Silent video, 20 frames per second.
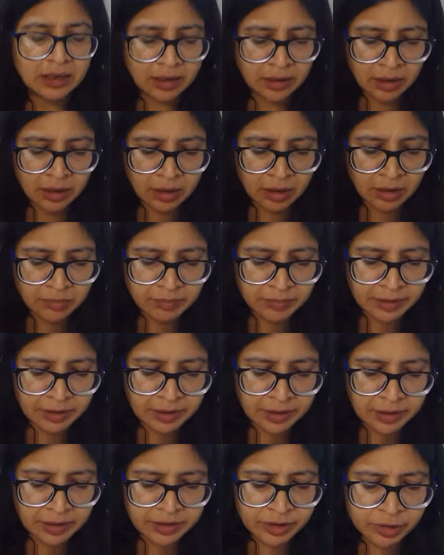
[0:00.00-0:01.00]

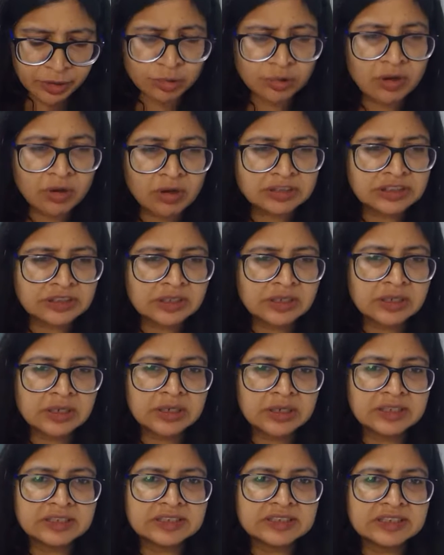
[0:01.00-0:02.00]
A youth
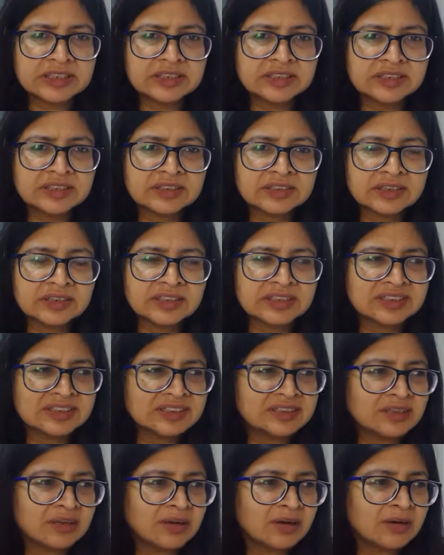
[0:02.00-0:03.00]
hostel is
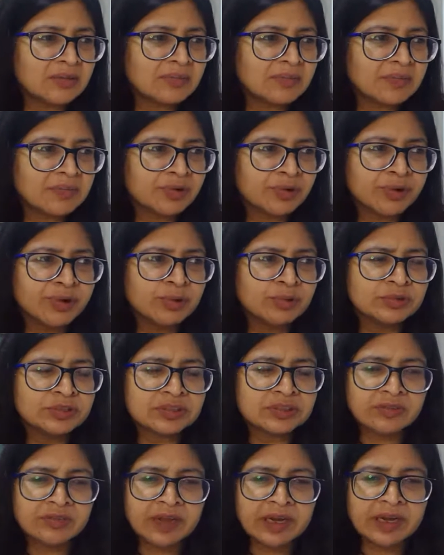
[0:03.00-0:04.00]
to
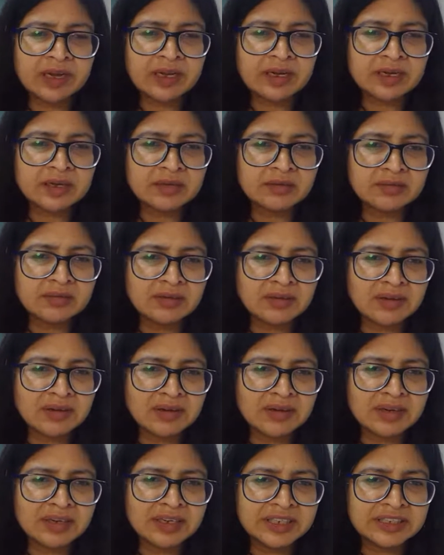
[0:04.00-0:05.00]
use a very
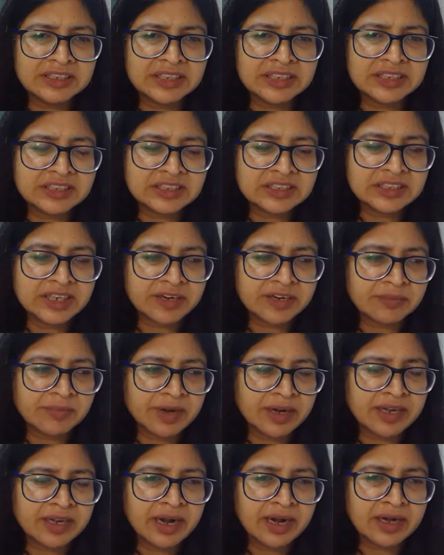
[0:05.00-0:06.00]
cliched
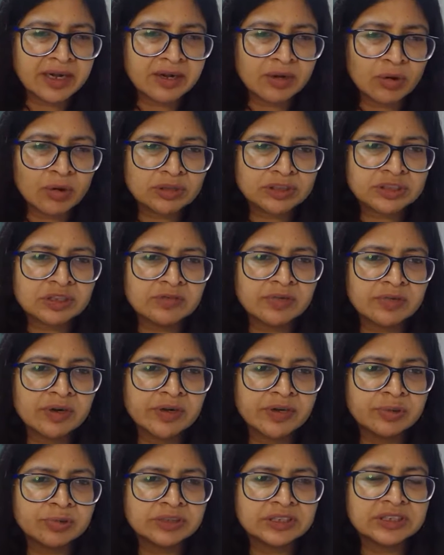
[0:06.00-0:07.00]
statement that the hostel
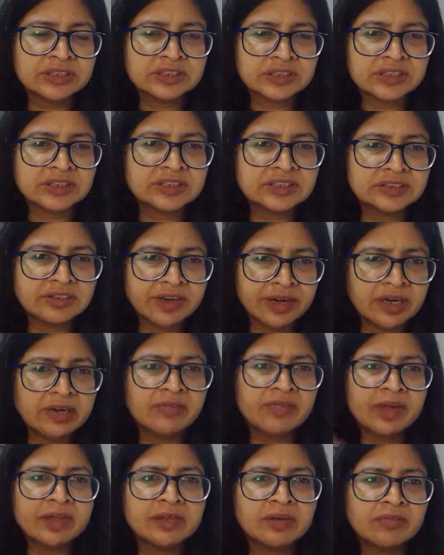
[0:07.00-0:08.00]
world uses, is
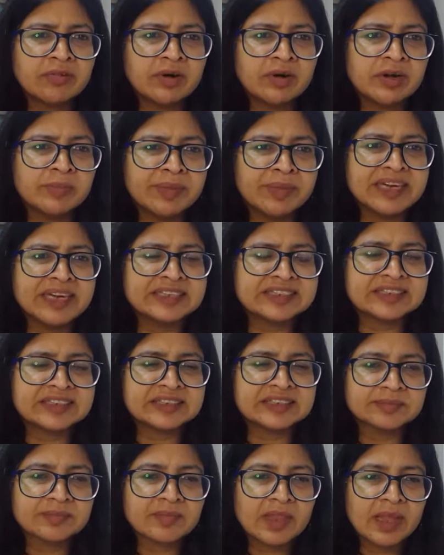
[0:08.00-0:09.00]
really where the world meets,
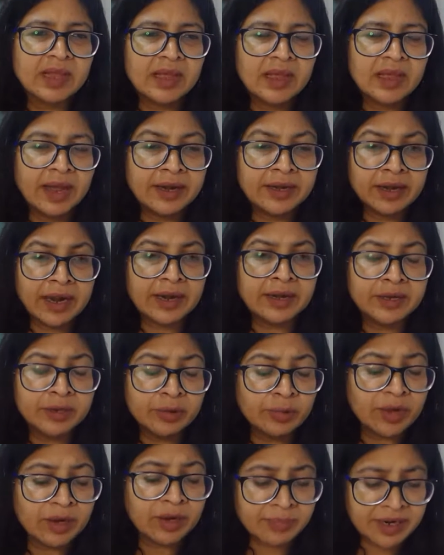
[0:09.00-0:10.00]
and
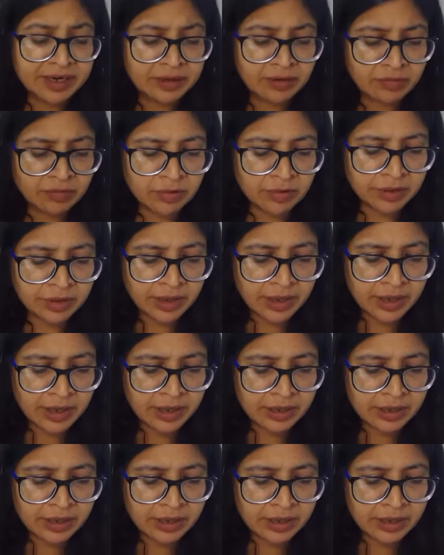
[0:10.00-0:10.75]
you can meet the world.